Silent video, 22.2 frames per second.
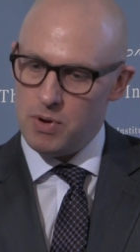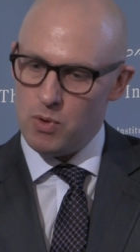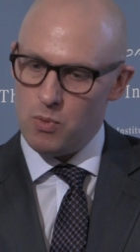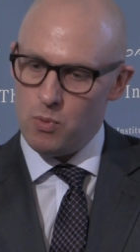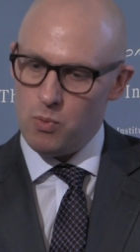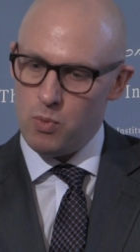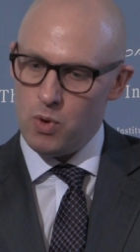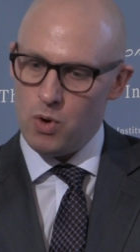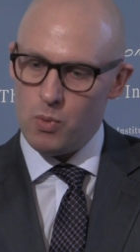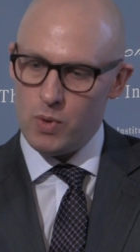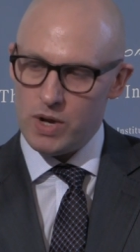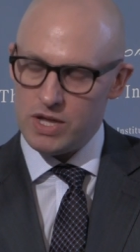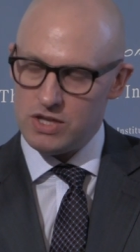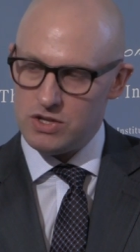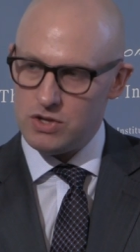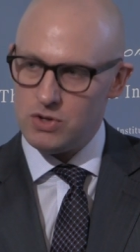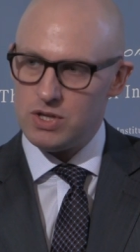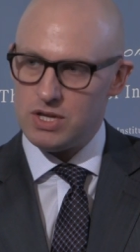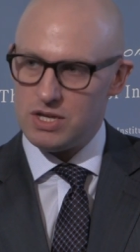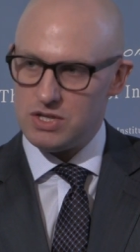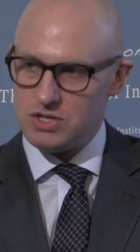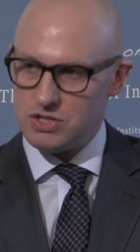but what we
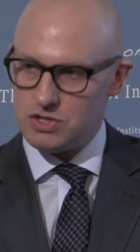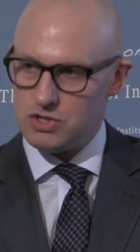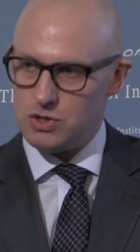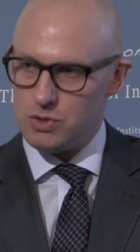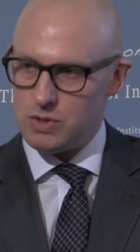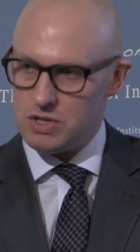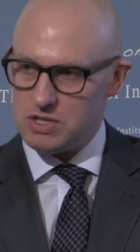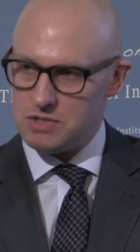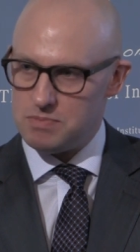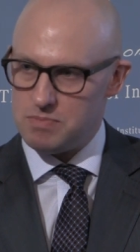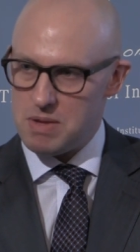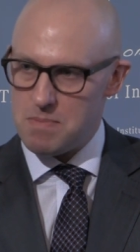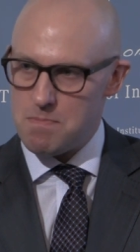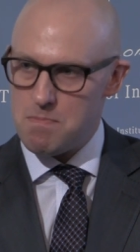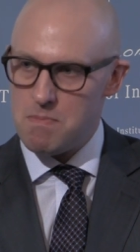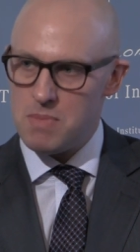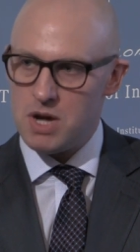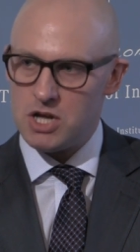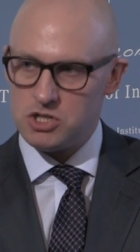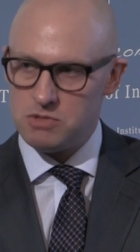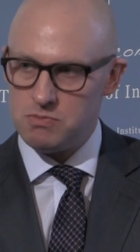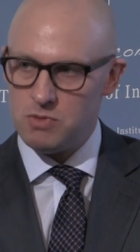do need to do is be
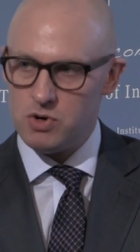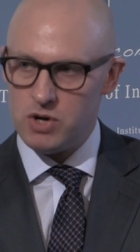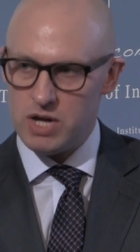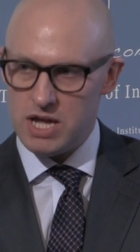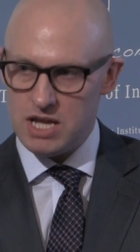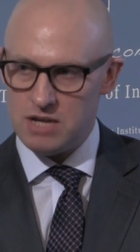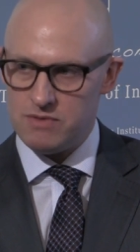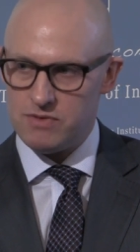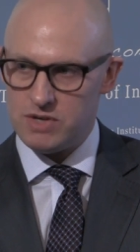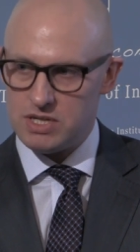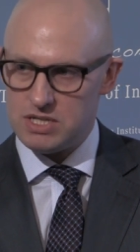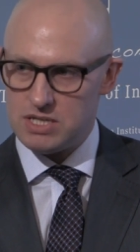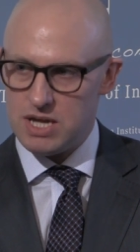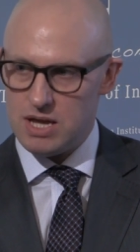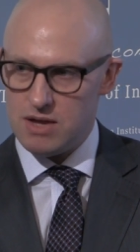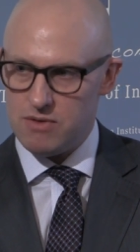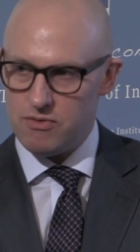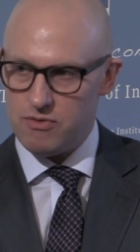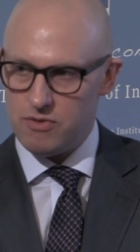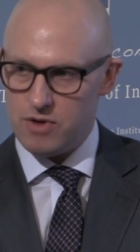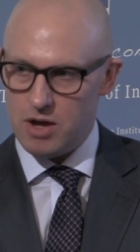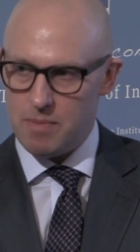much more
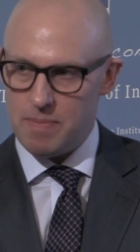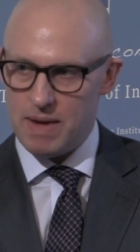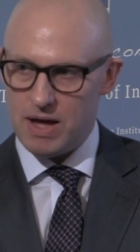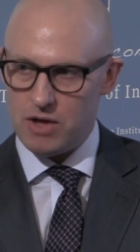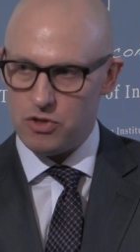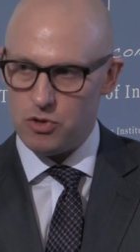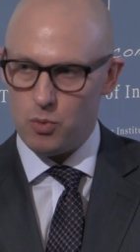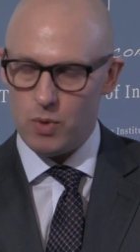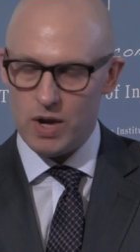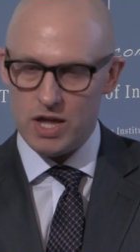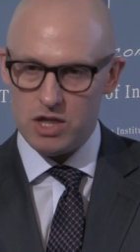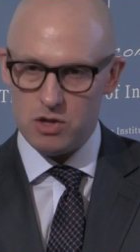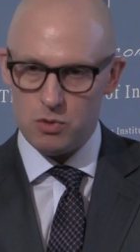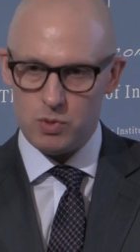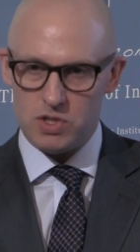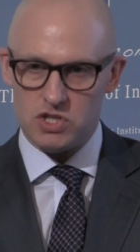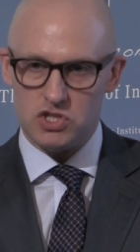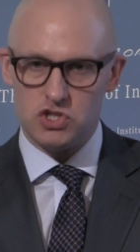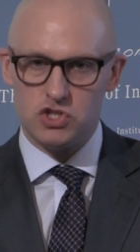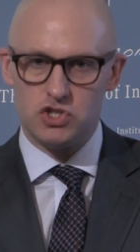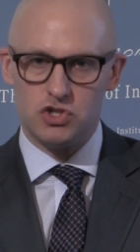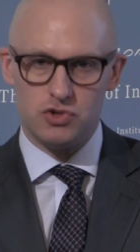innovative about the way that
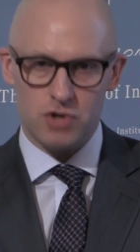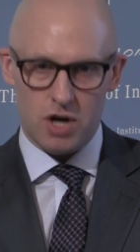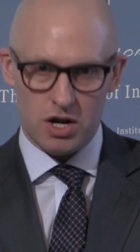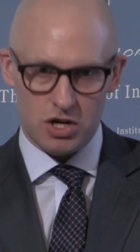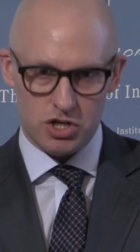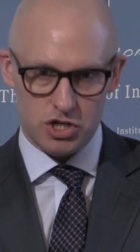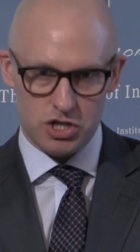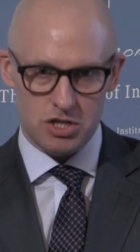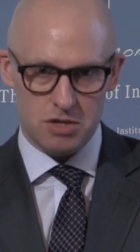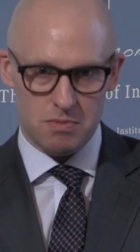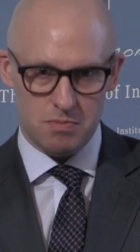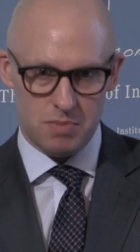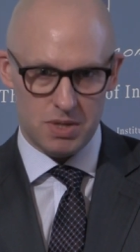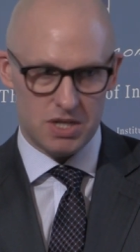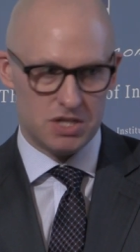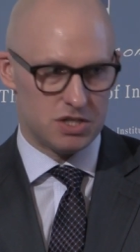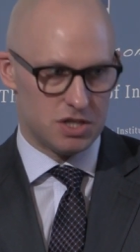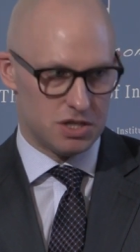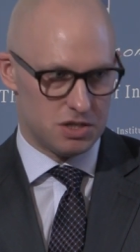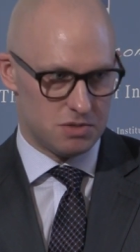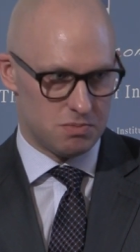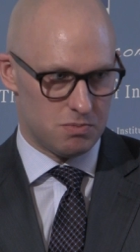we structure the
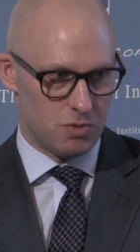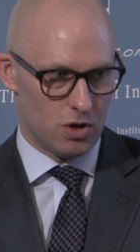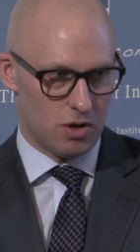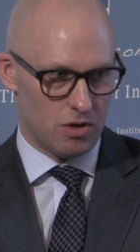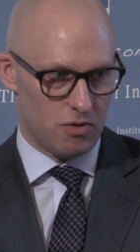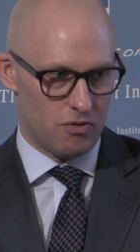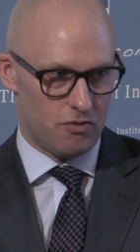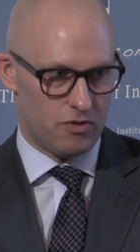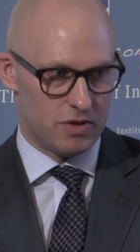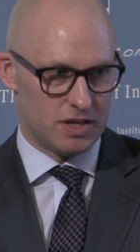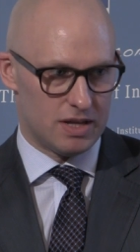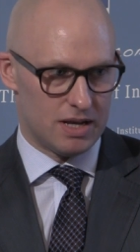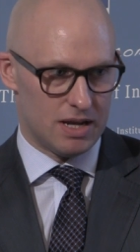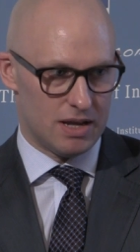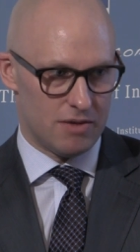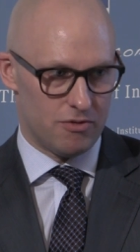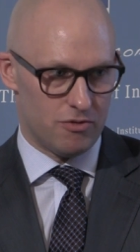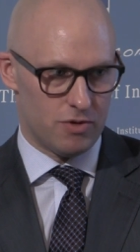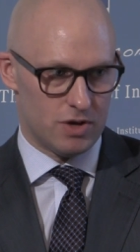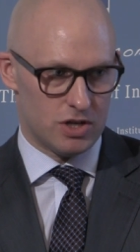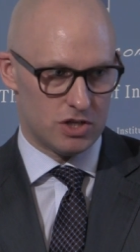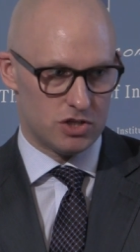business model for
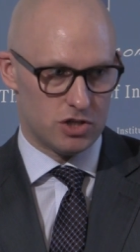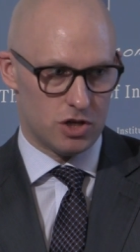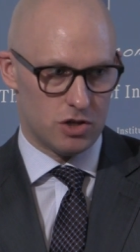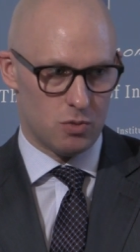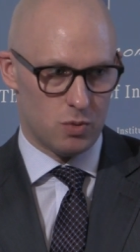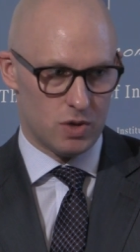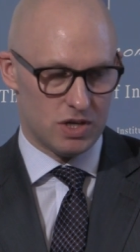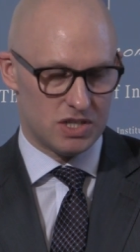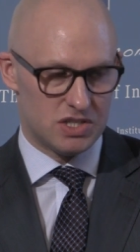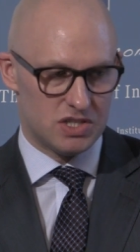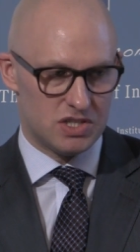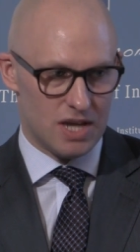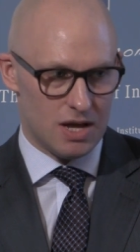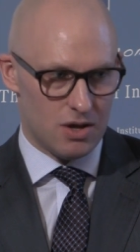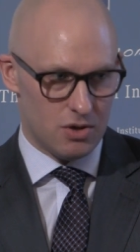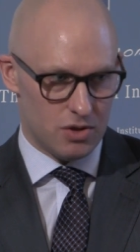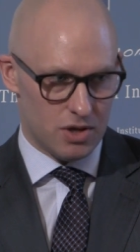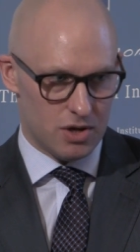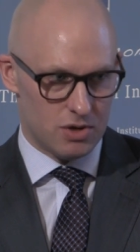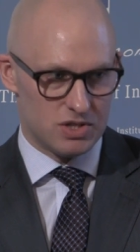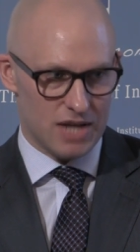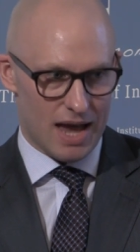delivery so that we
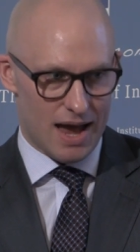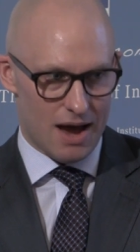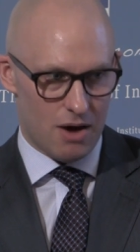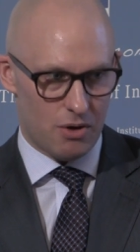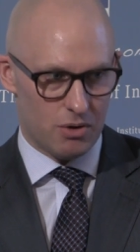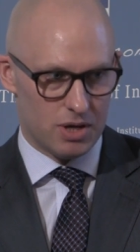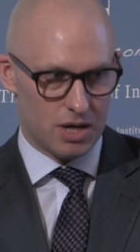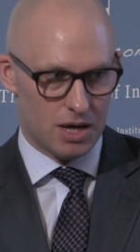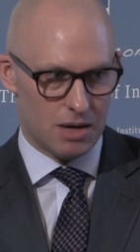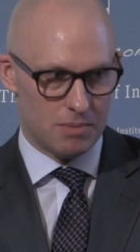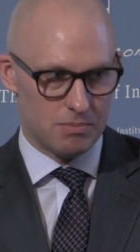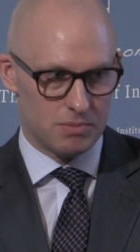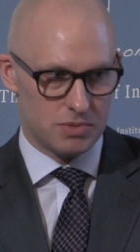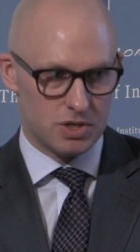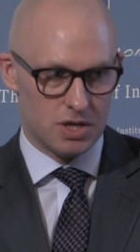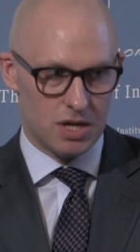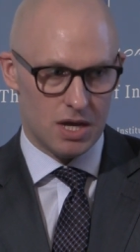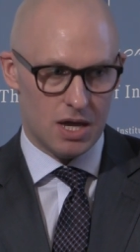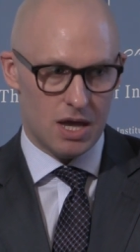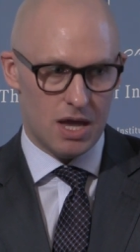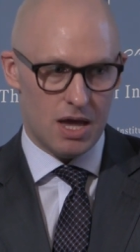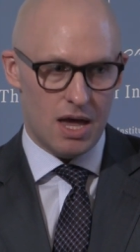sell those
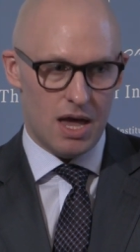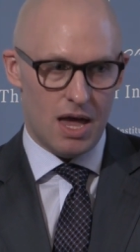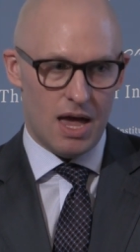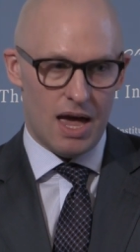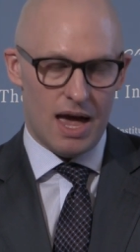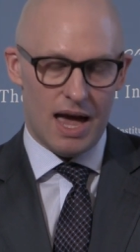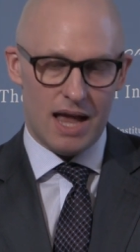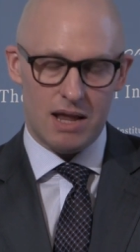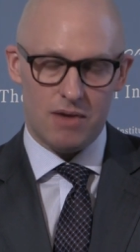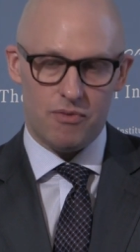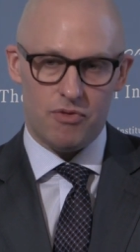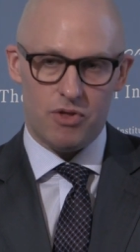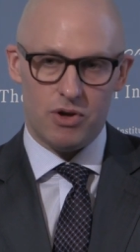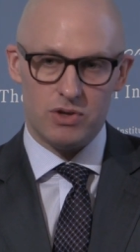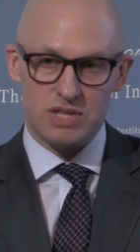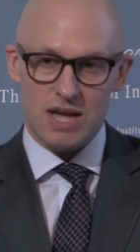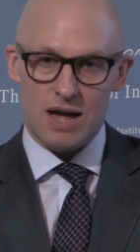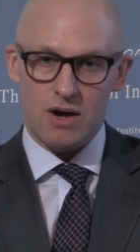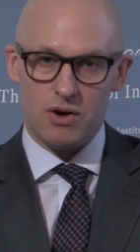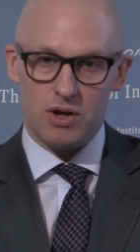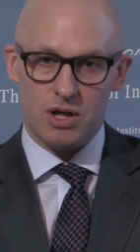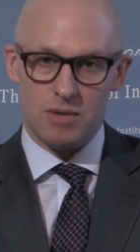outcomes. And if
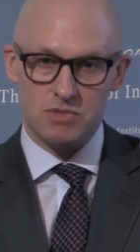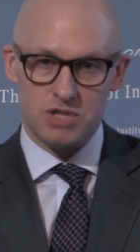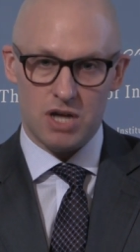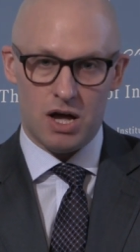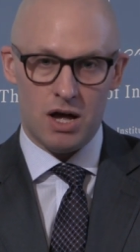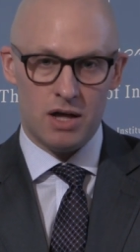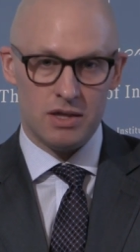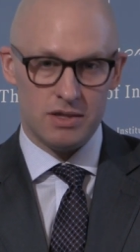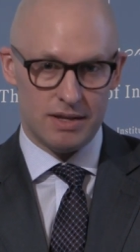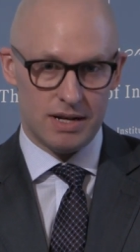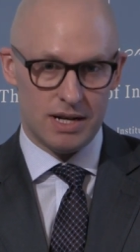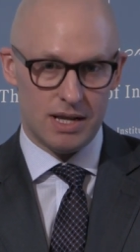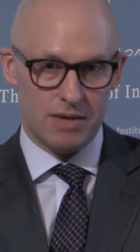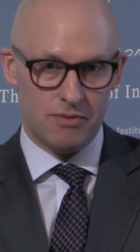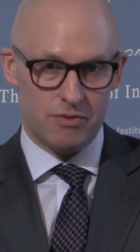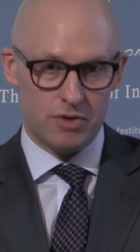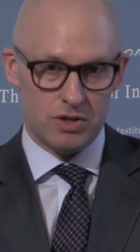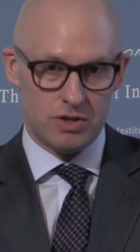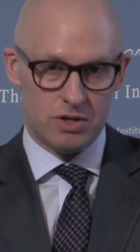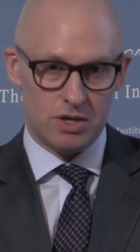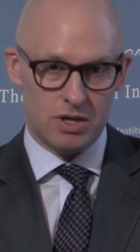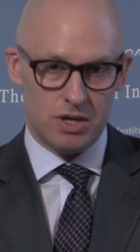those outcomes aren't
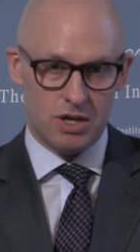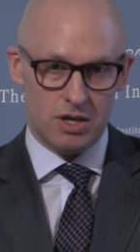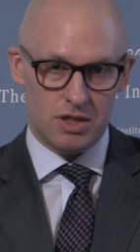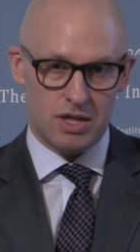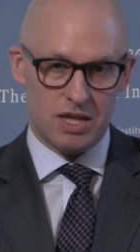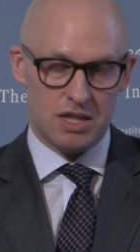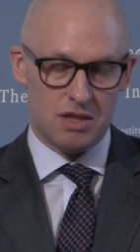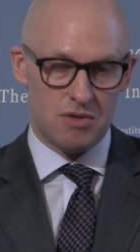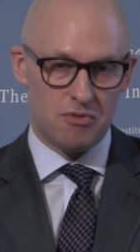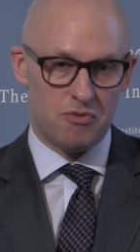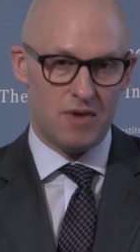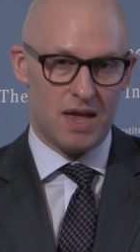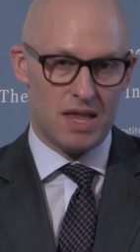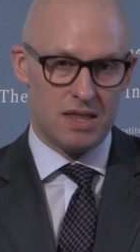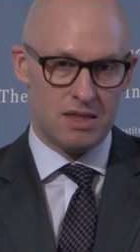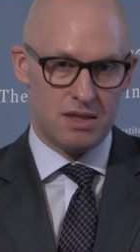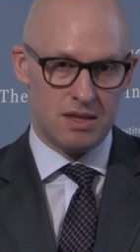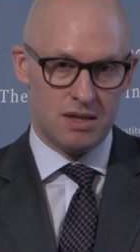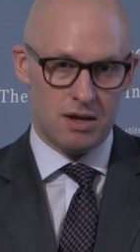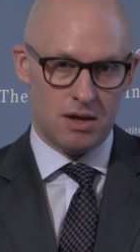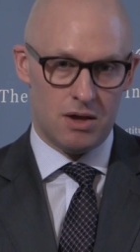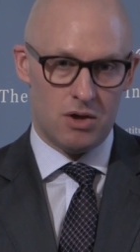delivered, then the
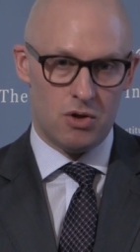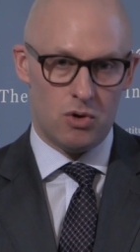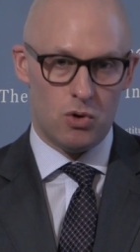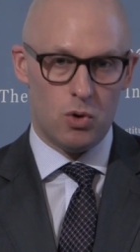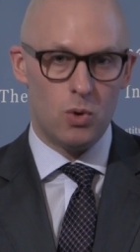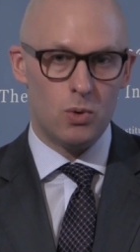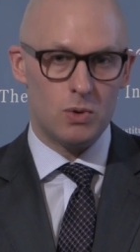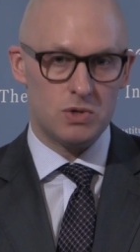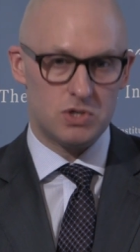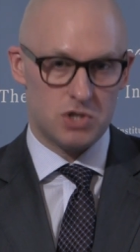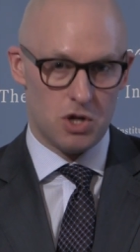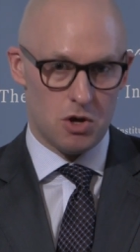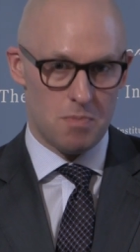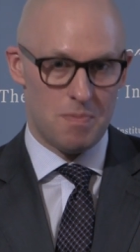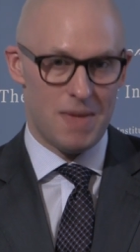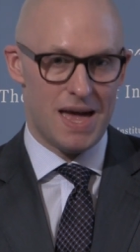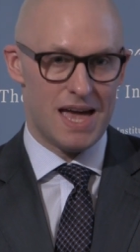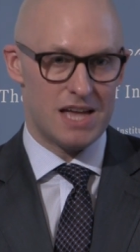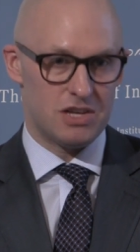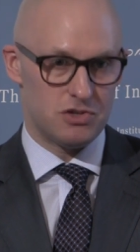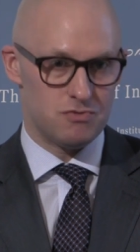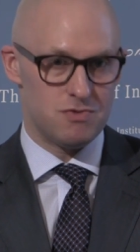vendor also
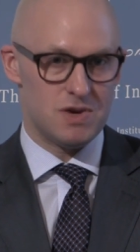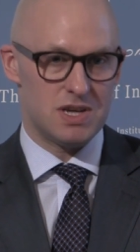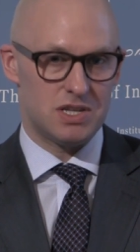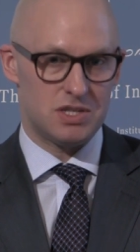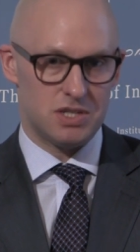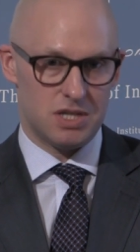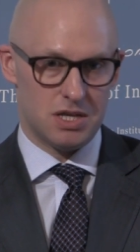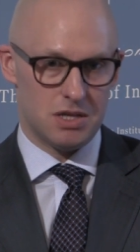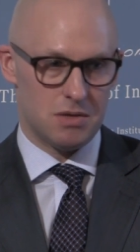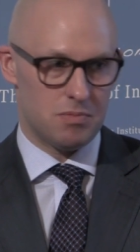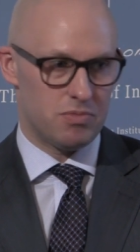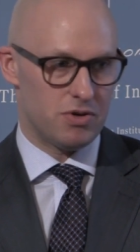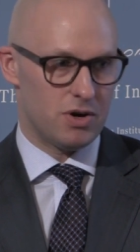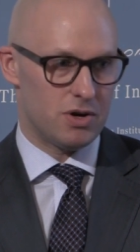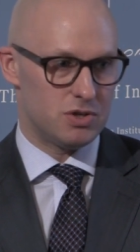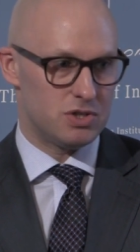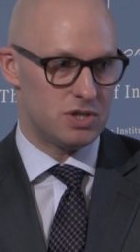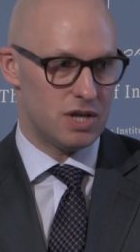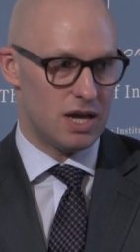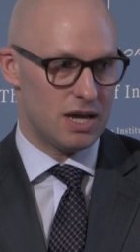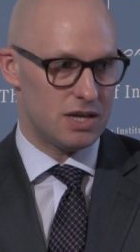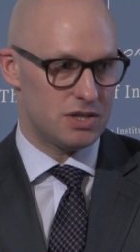bears risk in the
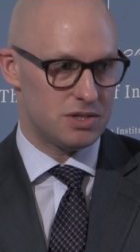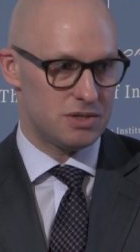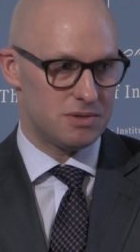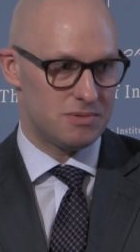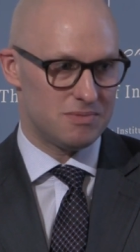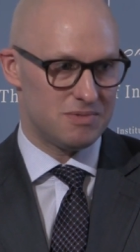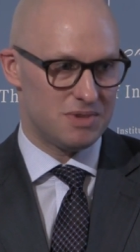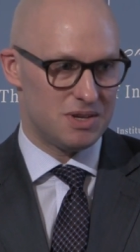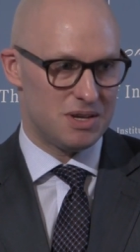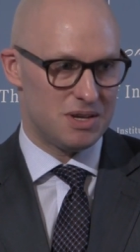process.